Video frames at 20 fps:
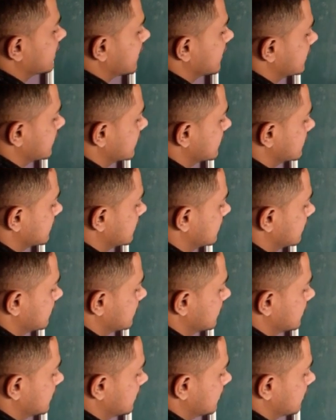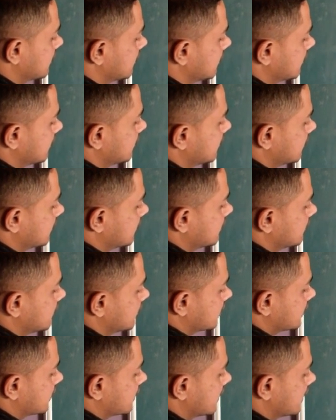like this.
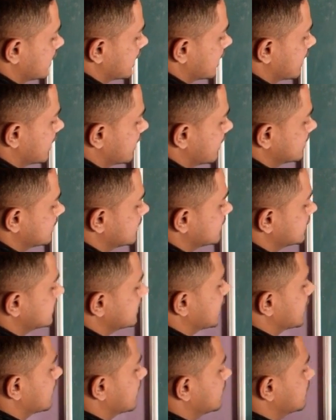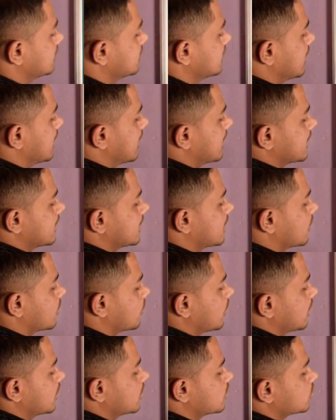Here NH is there, and here
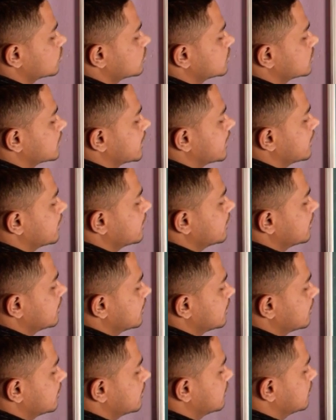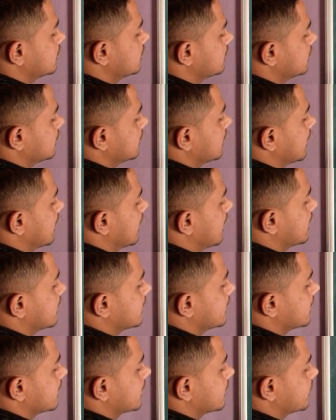1, 2, 3, and
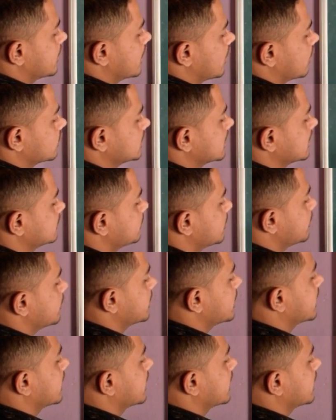here we have 6-membered